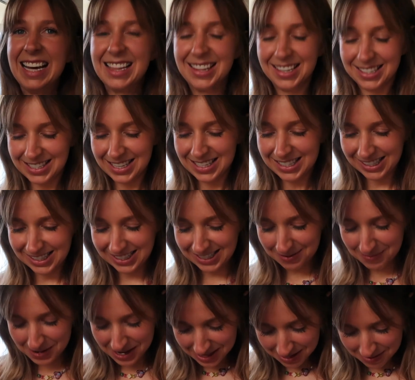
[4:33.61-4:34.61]
this is to
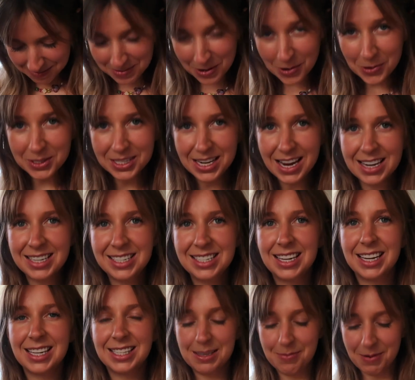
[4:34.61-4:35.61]
be the most
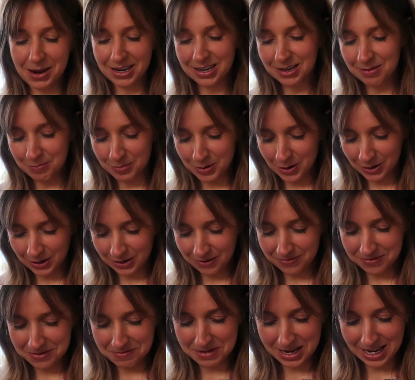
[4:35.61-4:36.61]
anticipated book
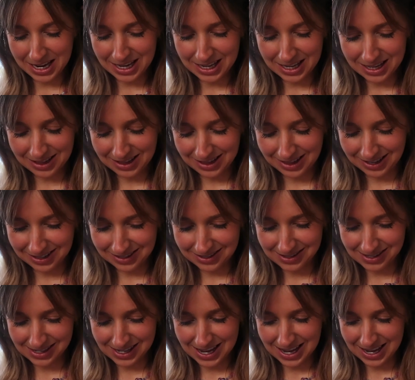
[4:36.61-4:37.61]
for me
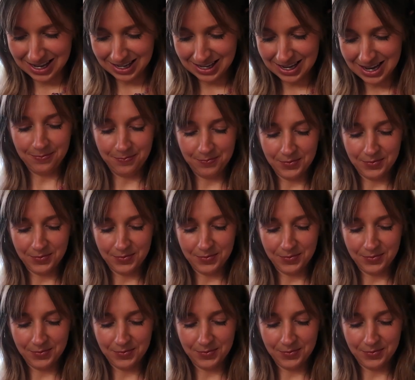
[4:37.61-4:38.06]
this year.